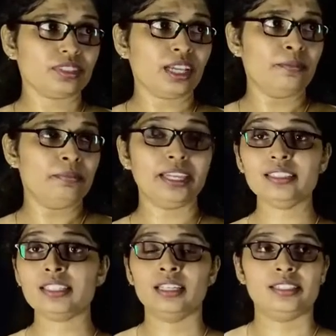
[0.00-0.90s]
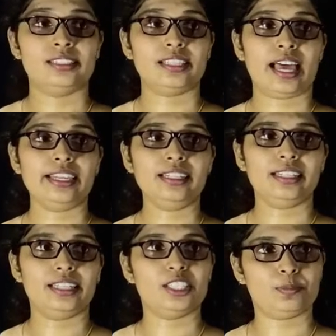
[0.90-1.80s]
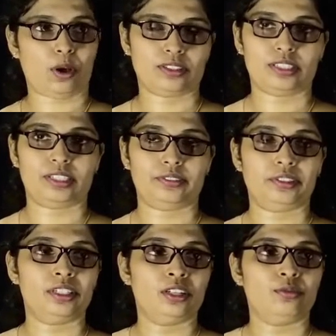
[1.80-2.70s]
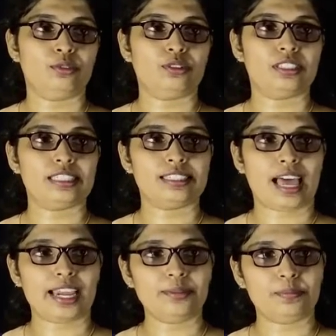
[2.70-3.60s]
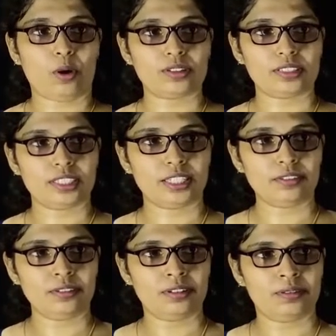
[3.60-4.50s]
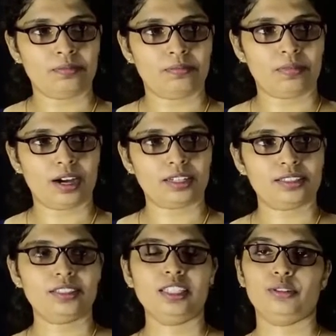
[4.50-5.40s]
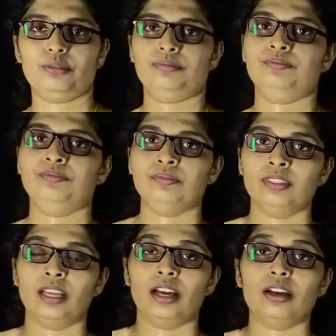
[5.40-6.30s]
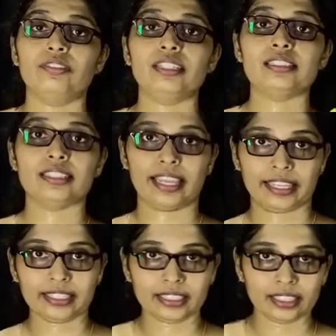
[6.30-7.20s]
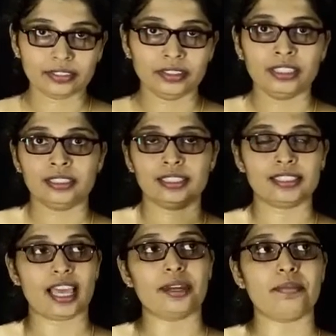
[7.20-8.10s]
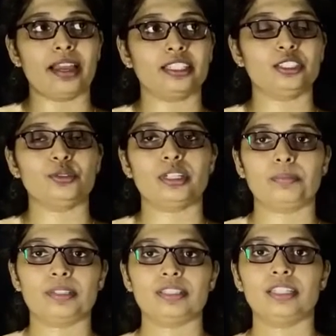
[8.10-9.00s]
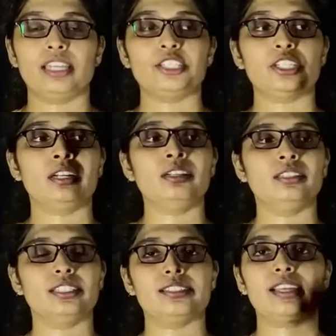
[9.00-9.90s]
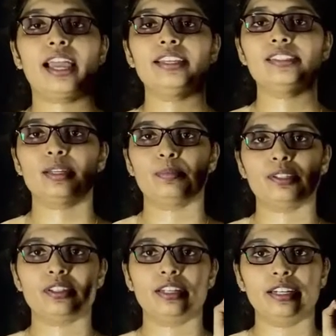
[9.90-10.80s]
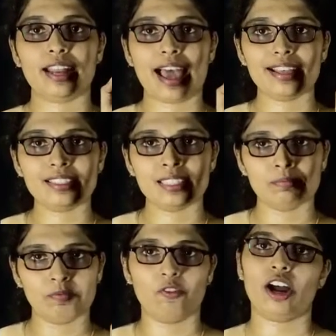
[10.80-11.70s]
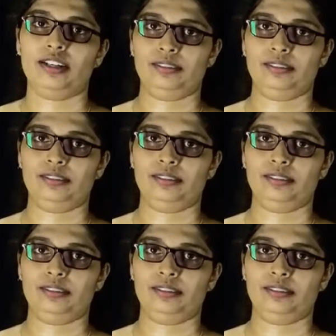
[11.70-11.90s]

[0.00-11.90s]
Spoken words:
means sign is positive. For the sign positive, mark 0. If it is negative, the sign magnitude representation, the sign is represented as 1.